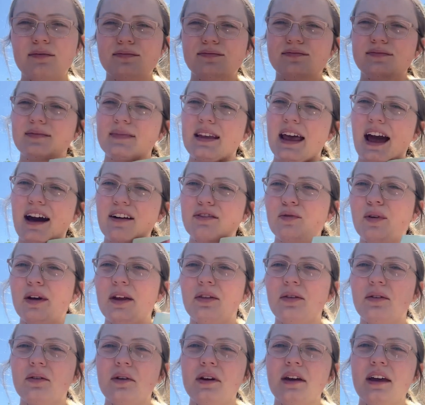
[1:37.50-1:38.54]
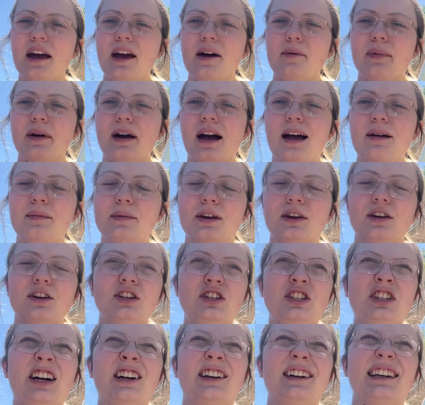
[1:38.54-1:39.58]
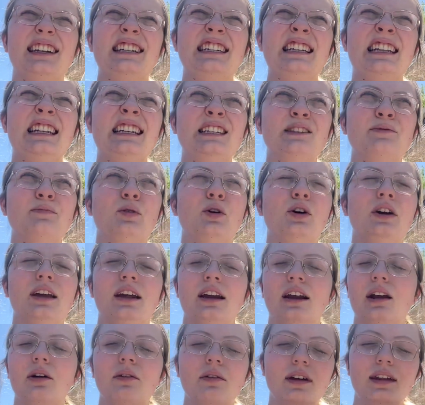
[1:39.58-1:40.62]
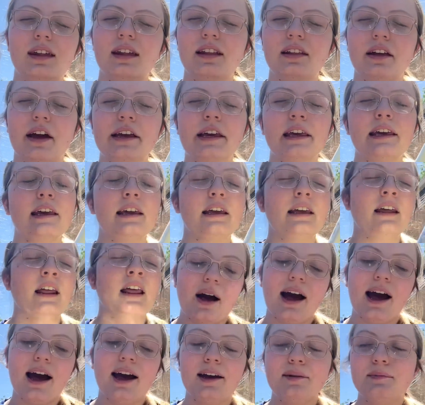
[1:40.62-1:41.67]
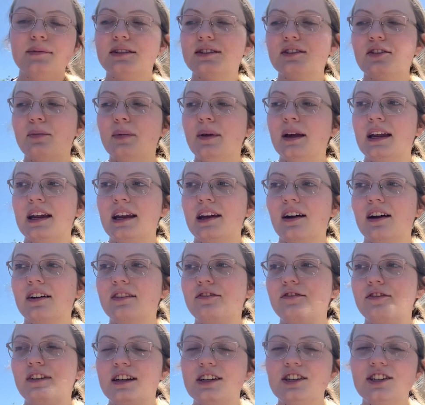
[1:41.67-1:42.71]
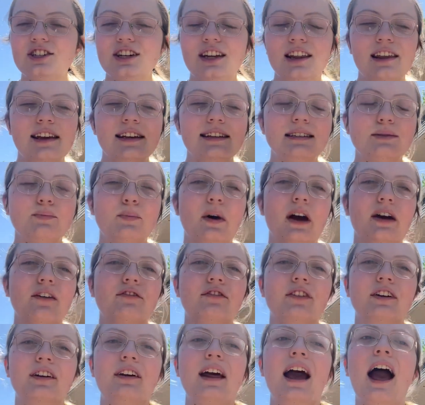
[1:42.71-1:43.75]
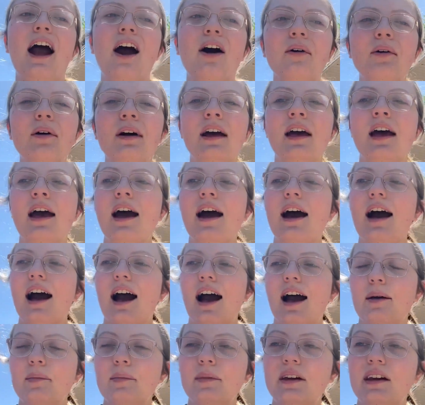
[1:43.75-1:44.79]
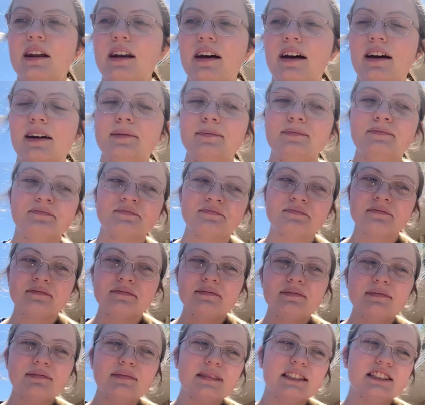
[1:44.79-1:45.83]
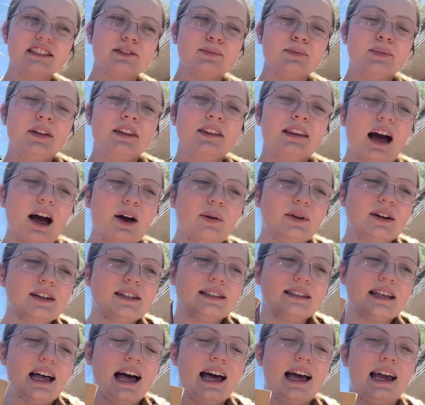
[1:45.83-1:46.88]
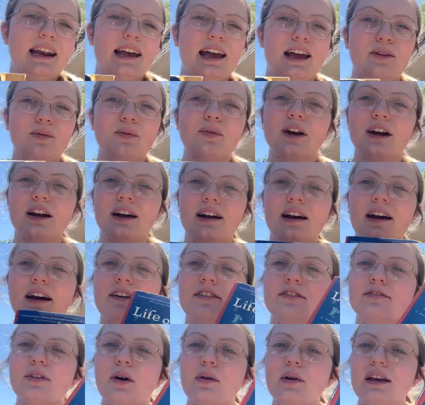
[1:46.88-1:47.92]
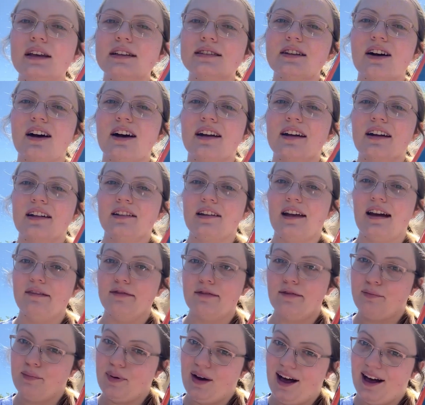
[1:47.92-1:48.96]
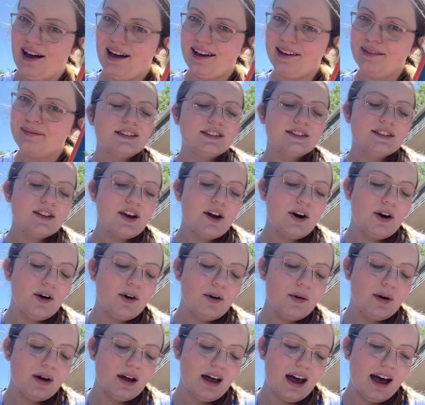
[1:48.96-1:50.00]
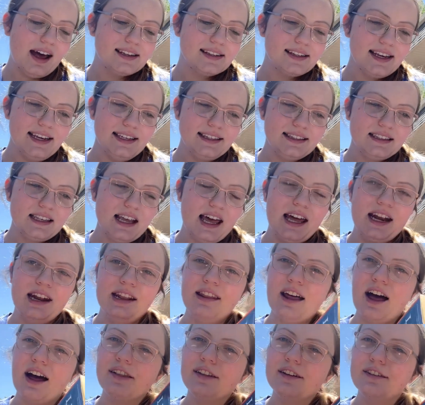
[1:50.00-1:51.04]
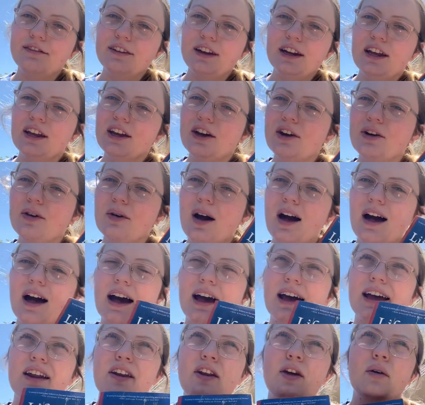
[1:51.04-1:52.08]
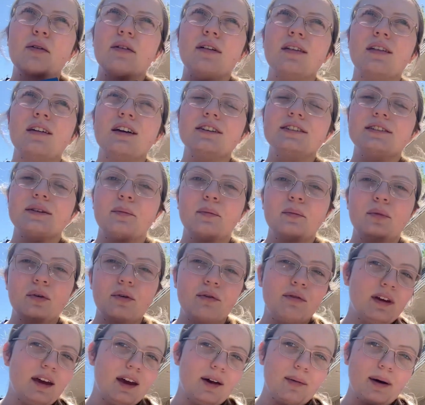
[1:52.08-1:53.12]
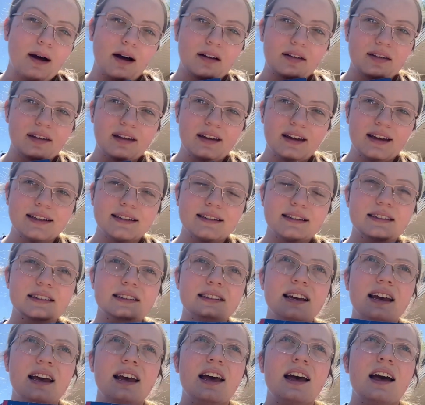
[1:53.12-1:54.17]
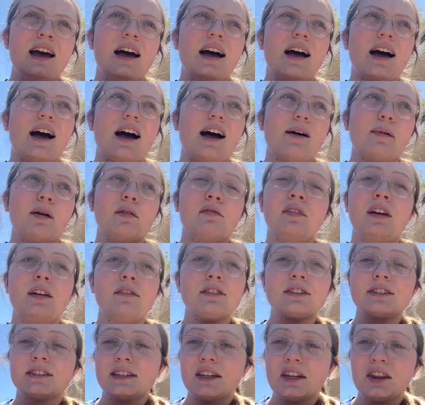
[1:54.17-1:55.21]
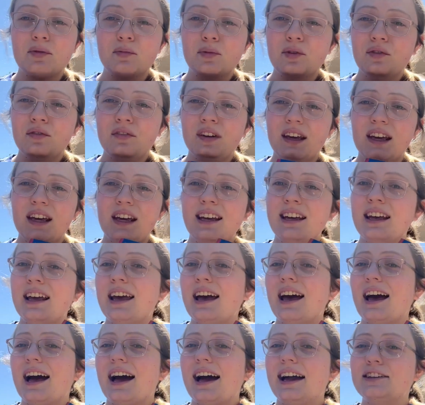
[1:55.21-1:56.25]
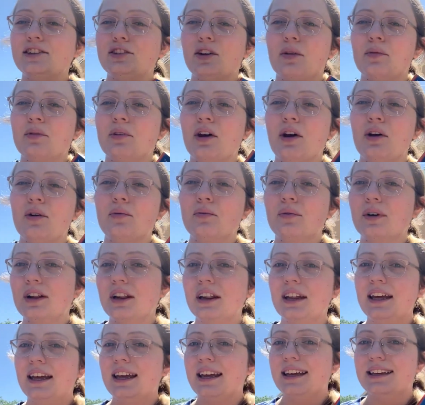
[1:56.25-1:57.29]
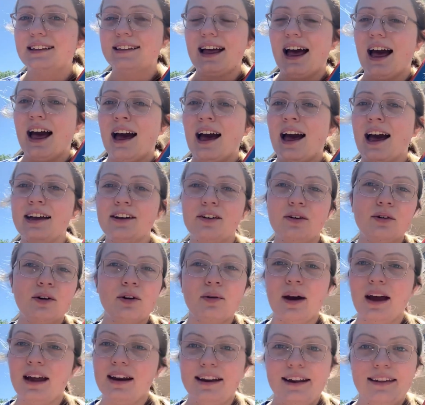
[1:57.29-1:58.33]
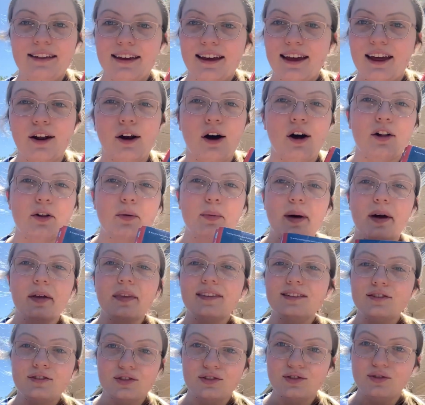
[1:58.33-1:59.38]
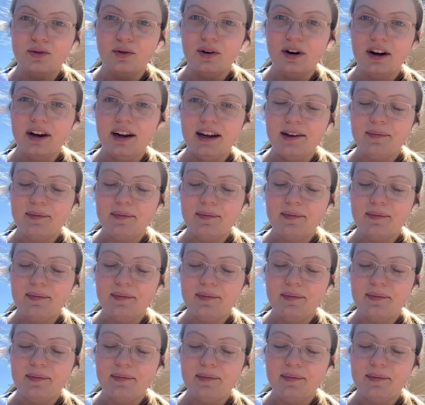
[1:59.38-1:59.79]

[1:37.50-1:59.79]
halfway through yet, but I'm a good chunk into this book and I really like it. I'm still planning on finishing this, but for now, I'm gonna put that one aside and we're gonna focus on A Life of Pi. So, as I said in the other video, I know that there's a movie about this. I've never seen the movie. I don't know anything at all about this story